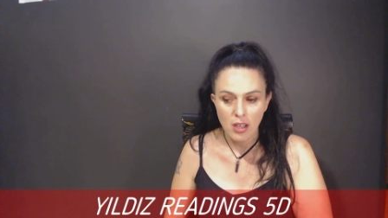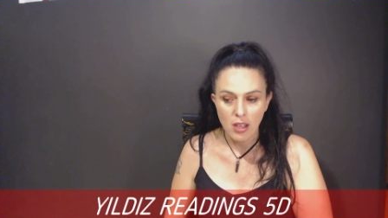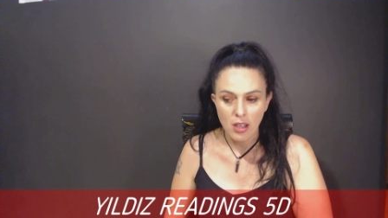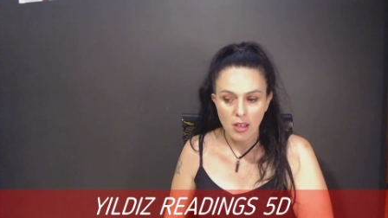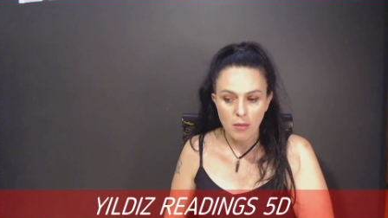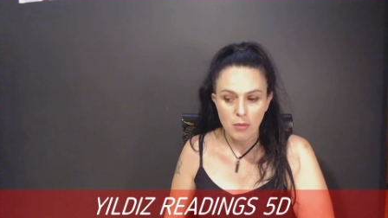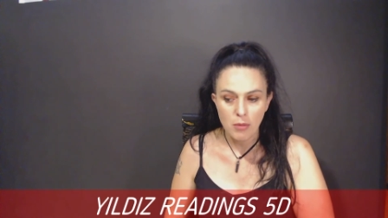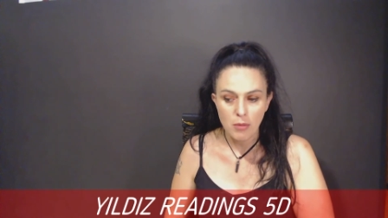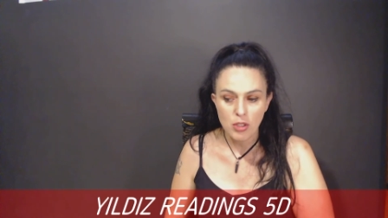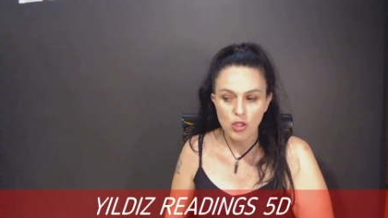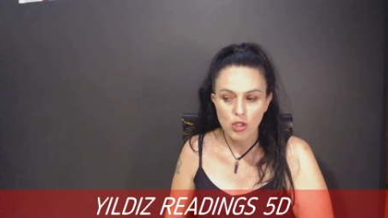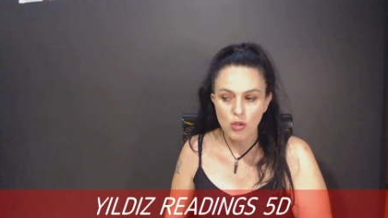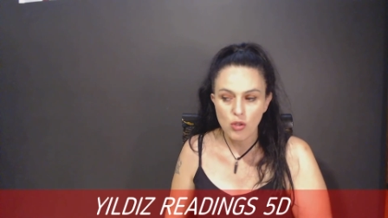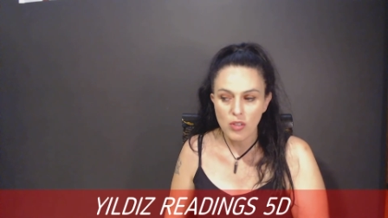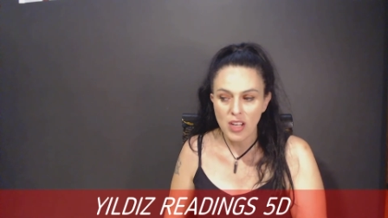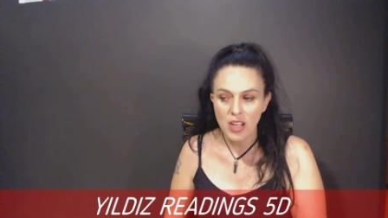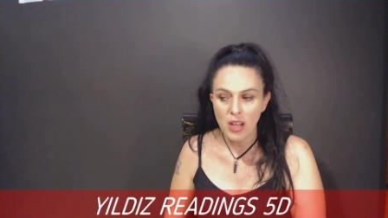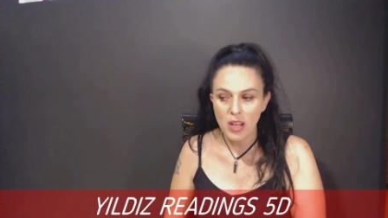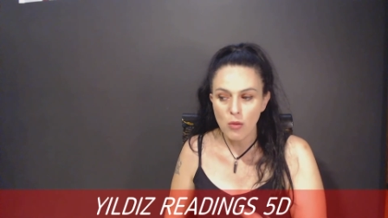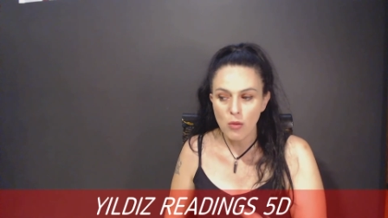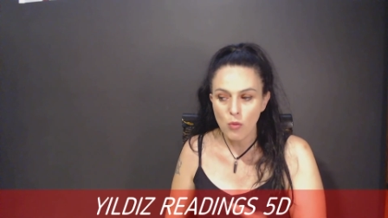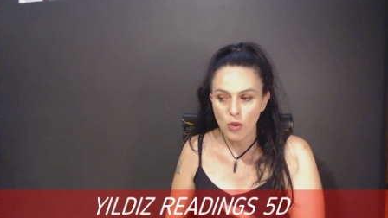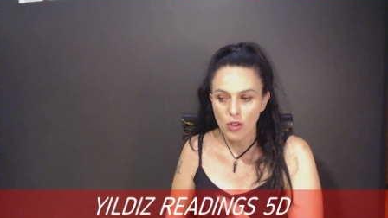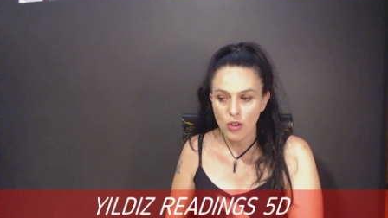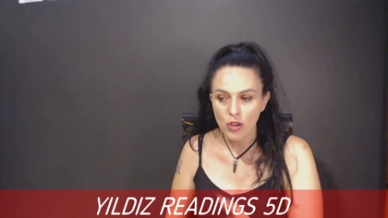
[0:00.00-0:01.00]
but your net
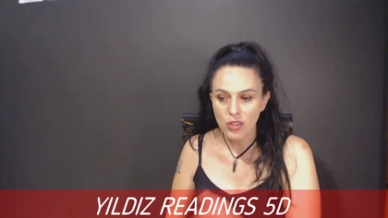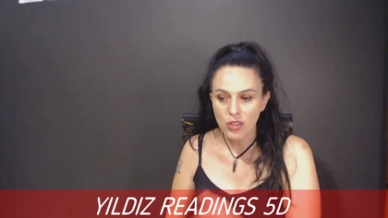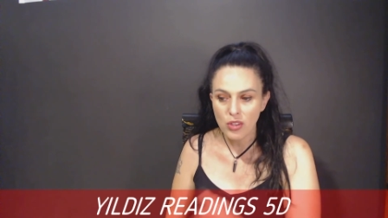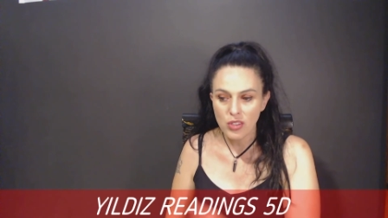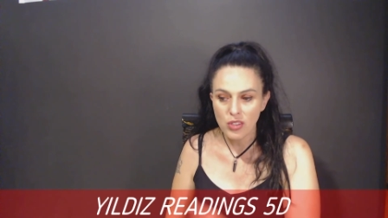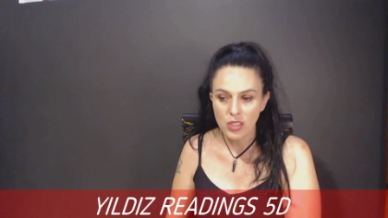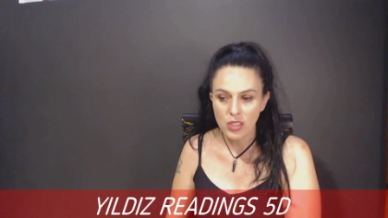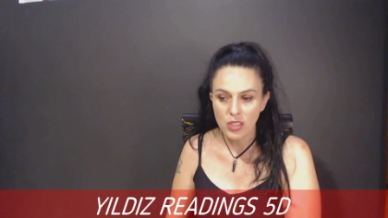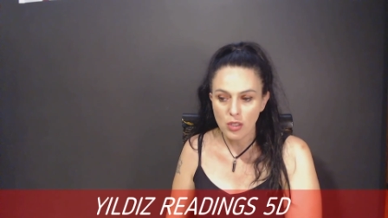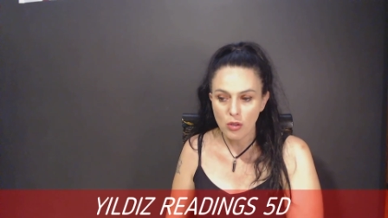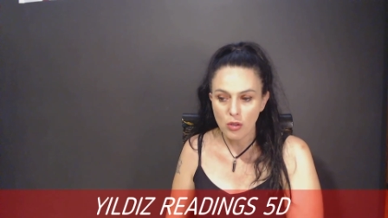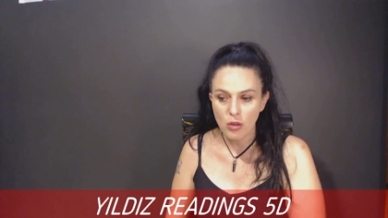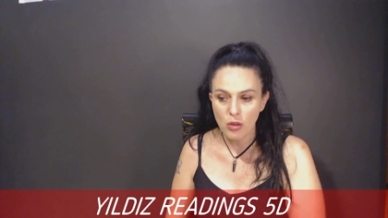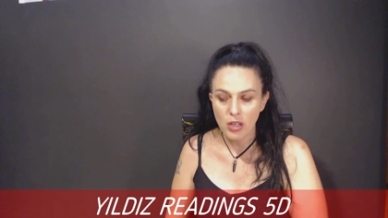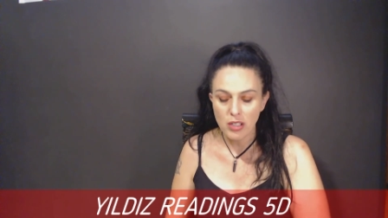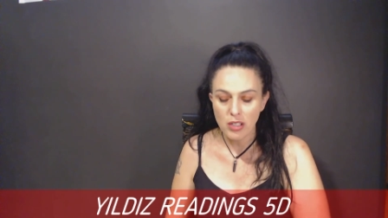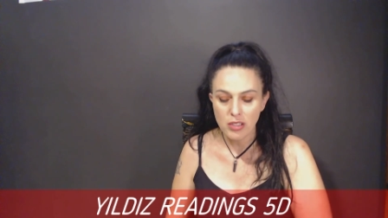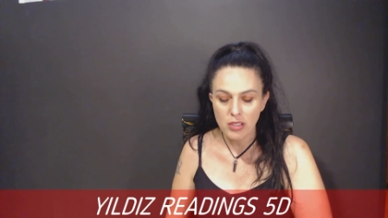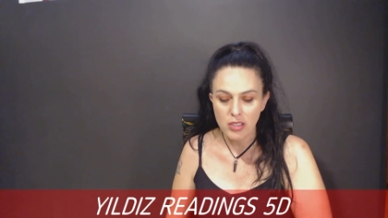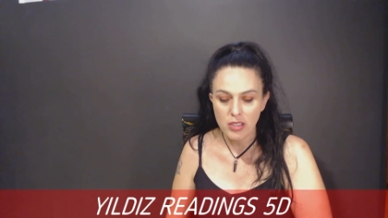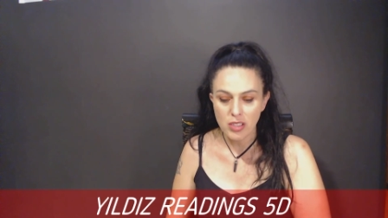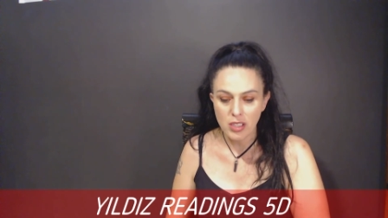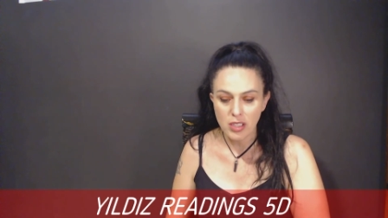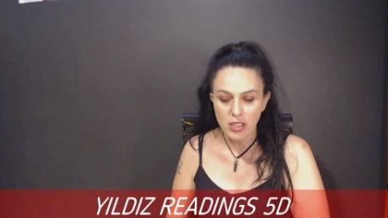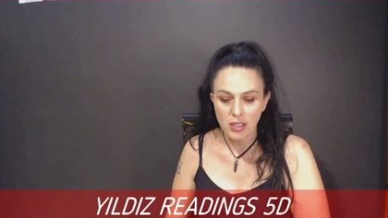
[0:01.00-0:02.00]
worth is
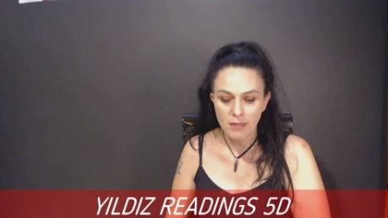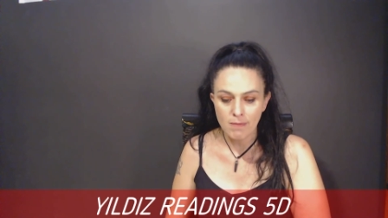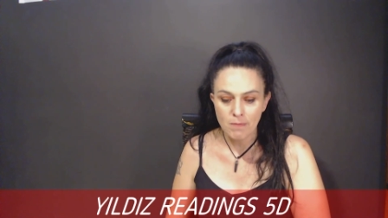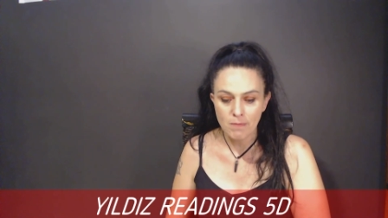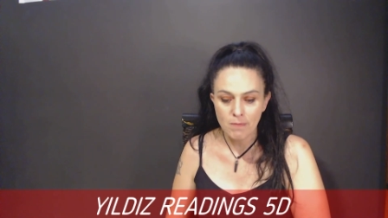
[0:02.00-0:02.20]
increasing.